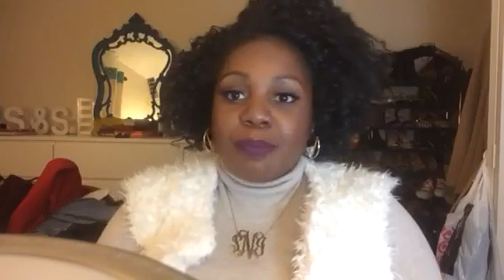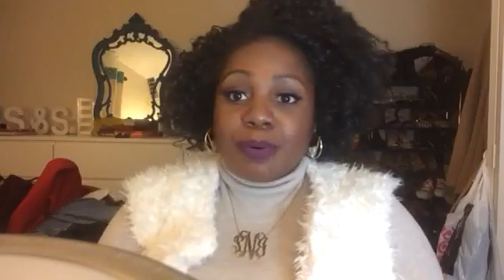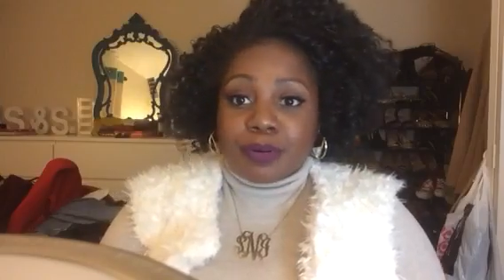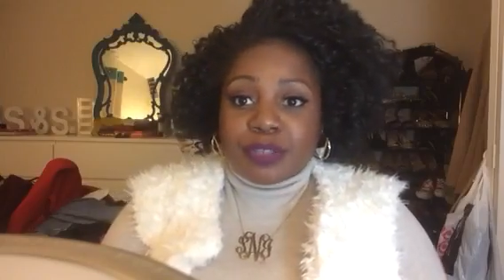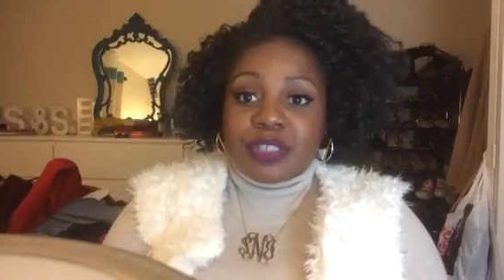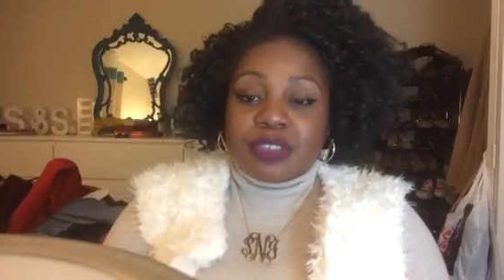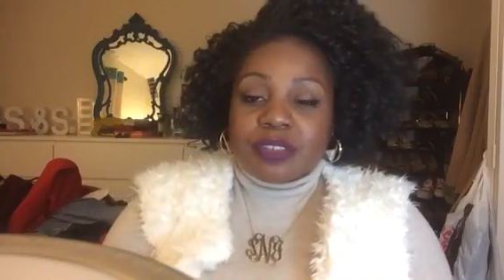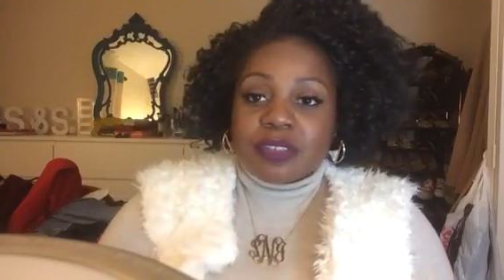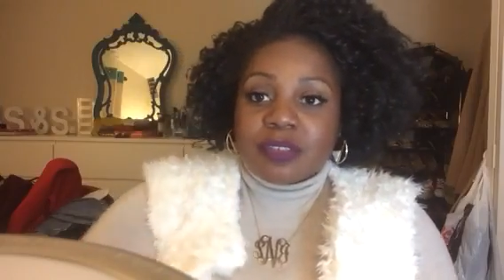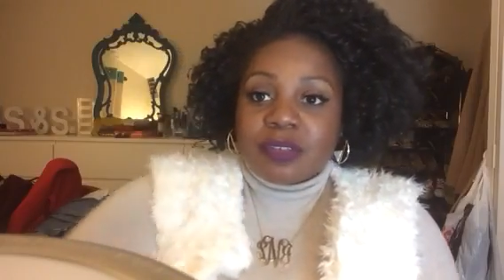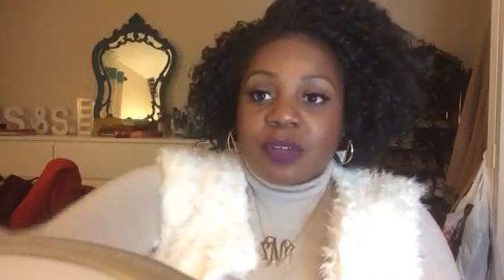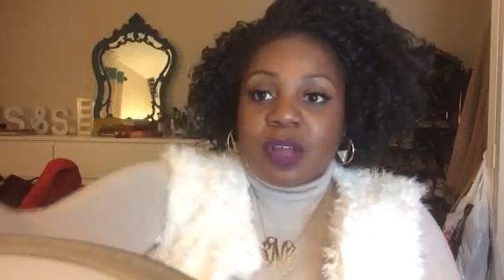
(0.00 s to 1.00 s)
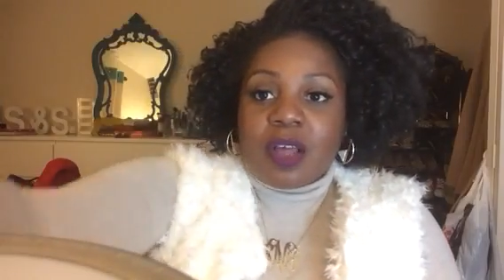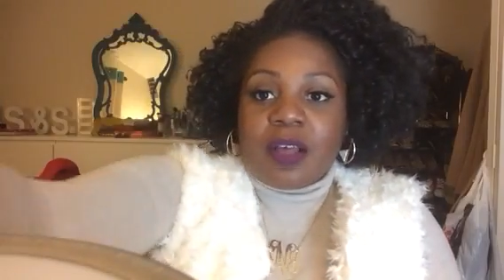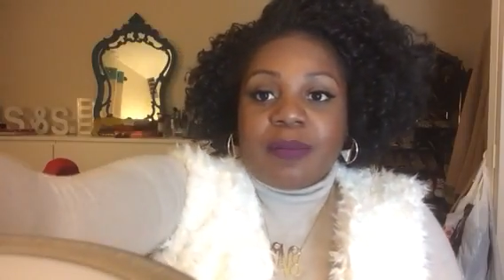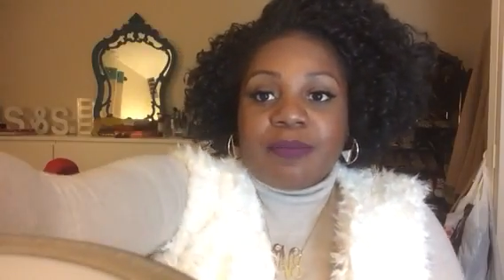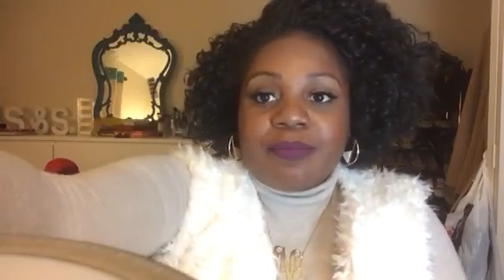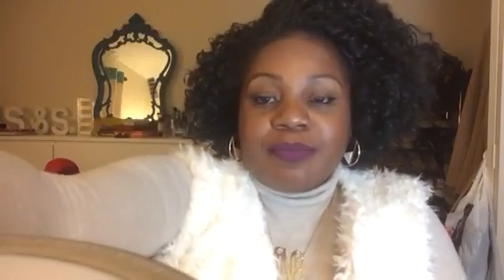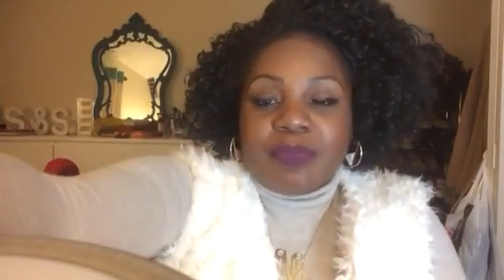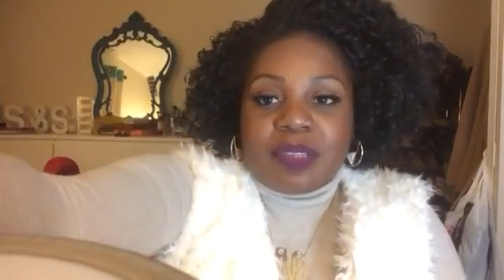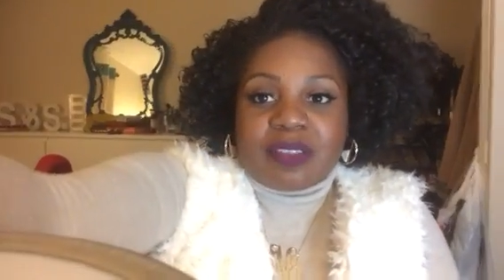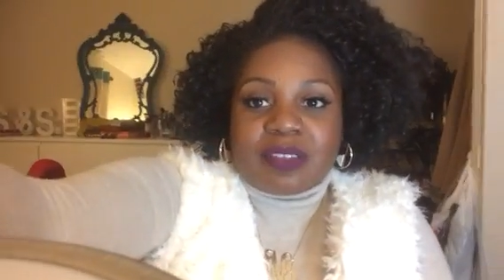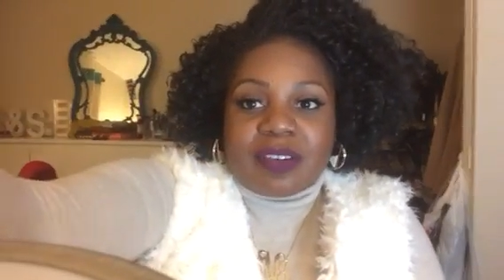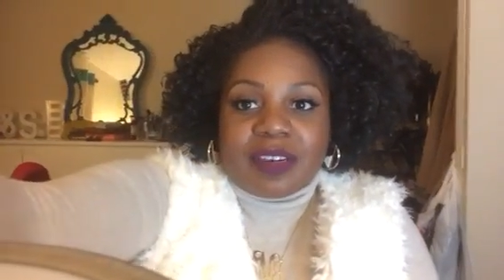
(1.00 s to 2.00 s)
personal um
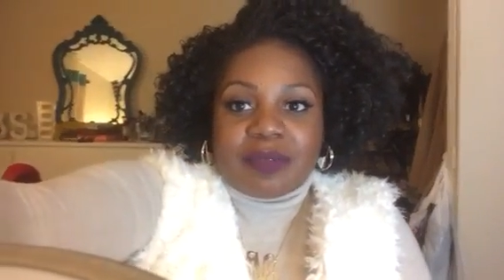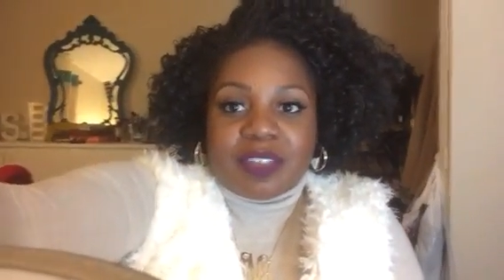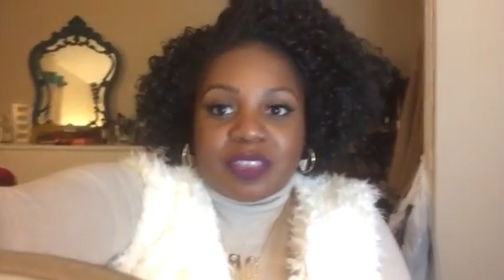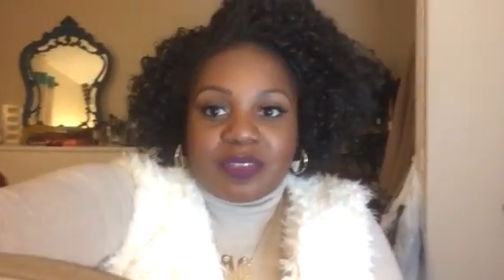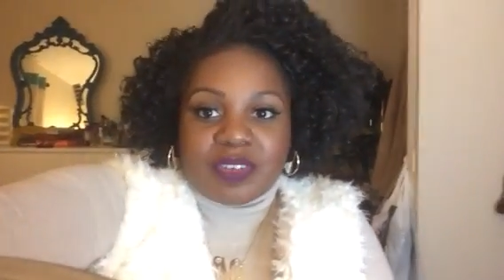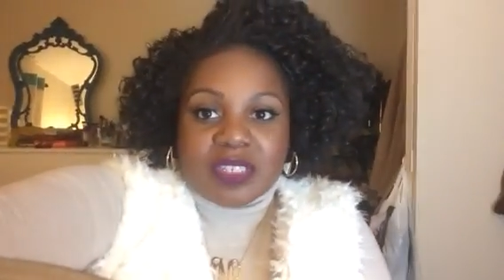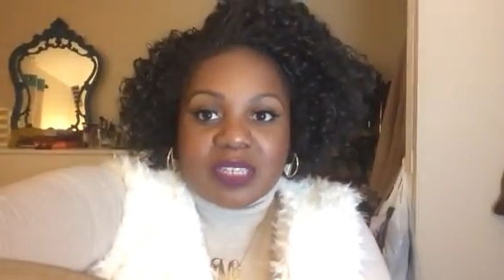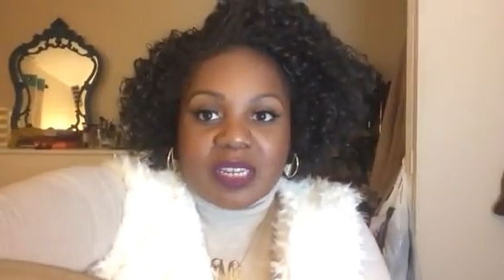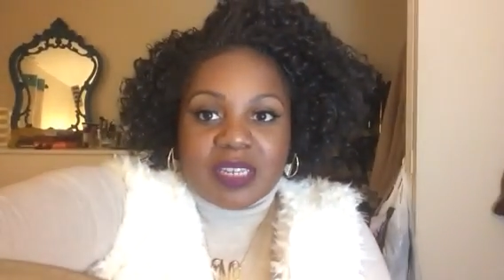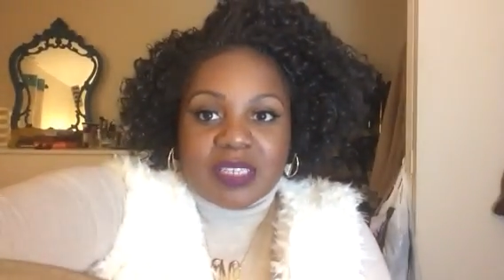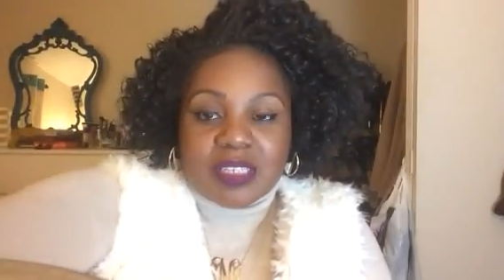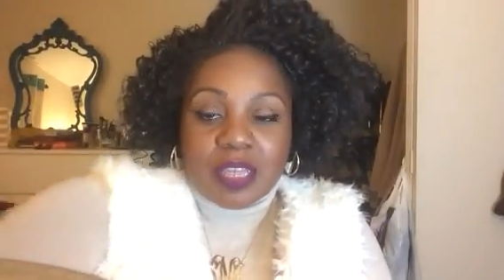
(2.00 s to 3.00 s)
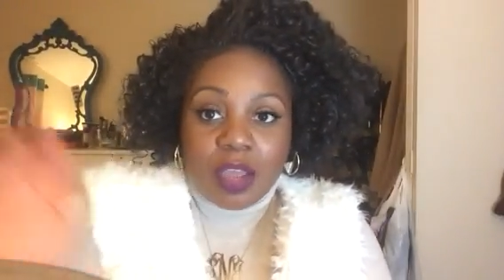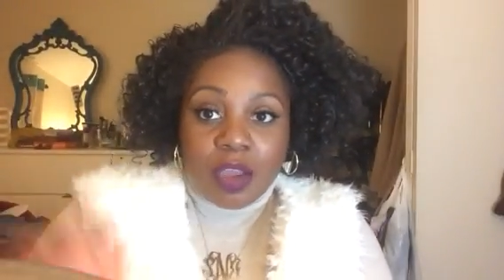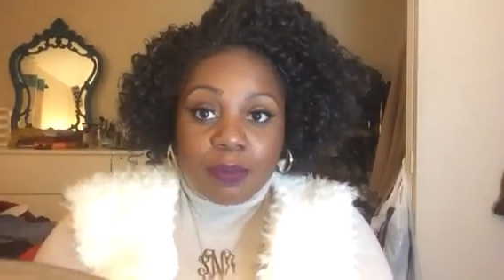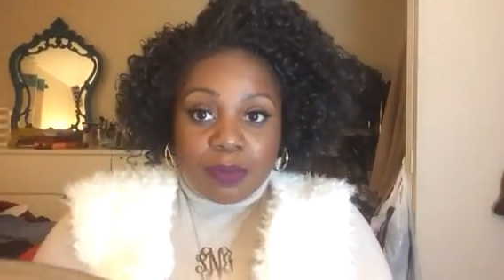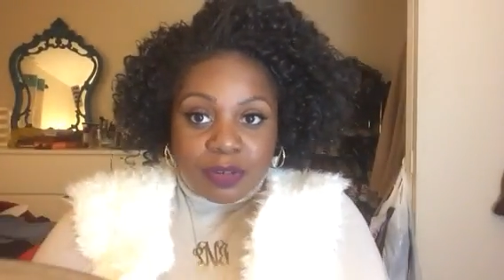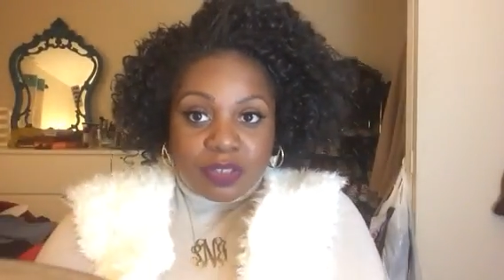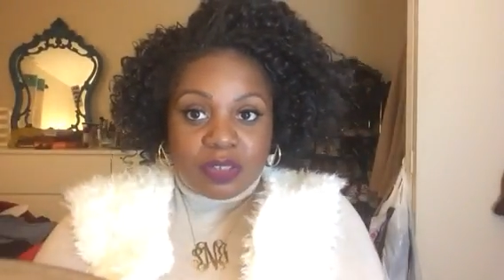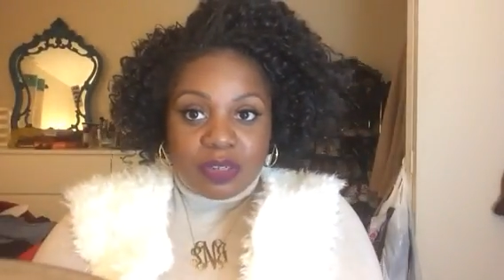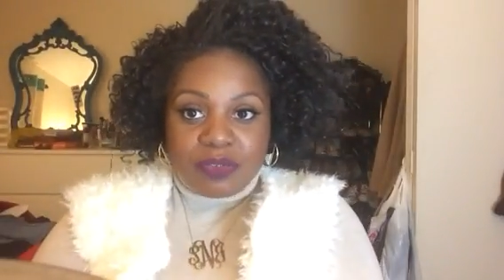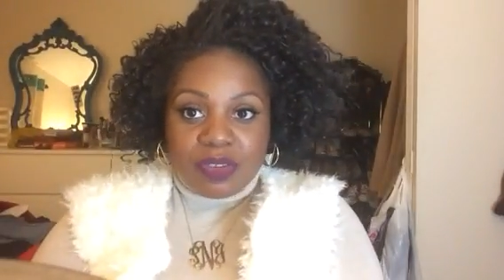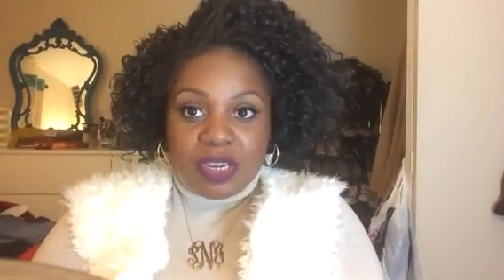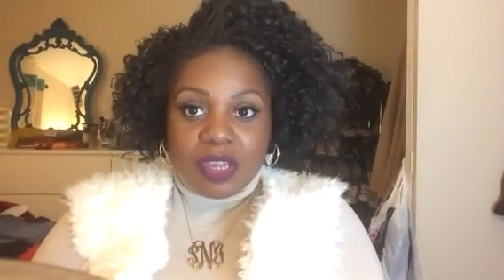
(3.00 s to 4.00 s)
sorry, let me just fix the lens.
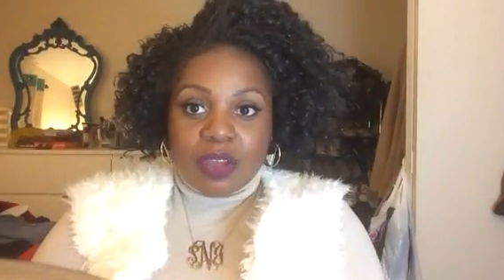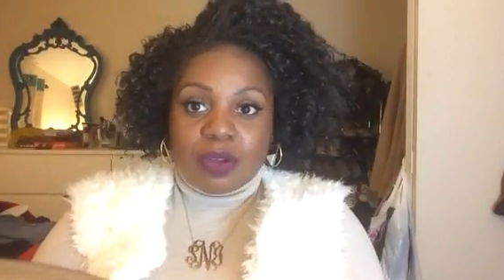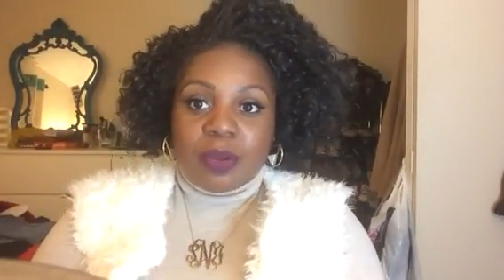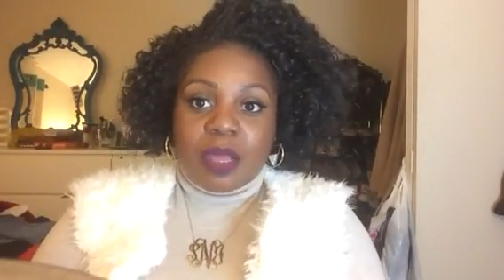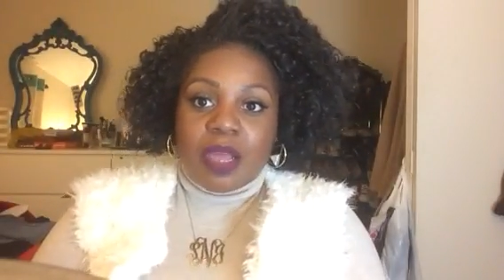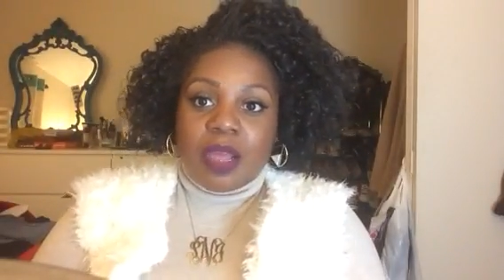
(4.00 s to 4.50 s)
Personal video